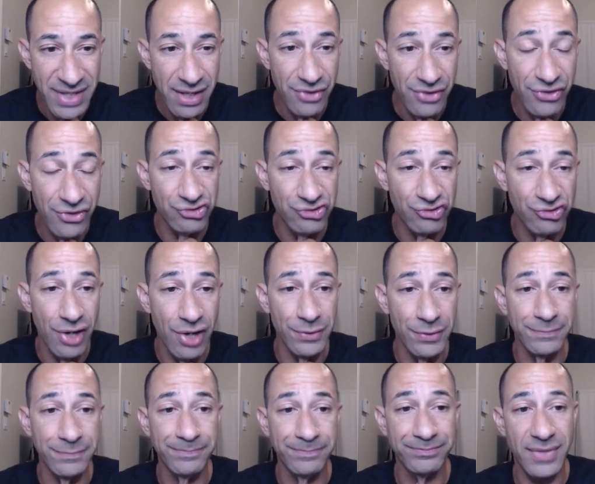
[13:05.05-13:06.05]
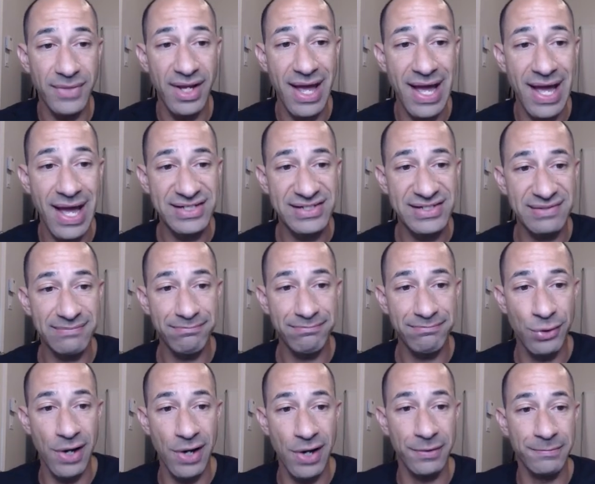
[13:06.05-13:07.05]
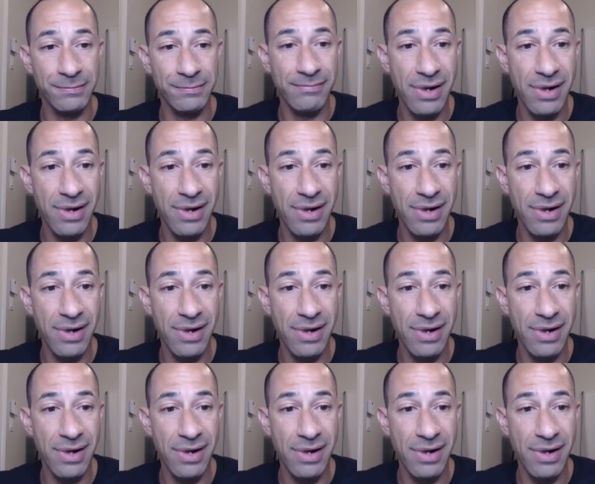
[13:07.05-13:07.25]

The Drone X Pro.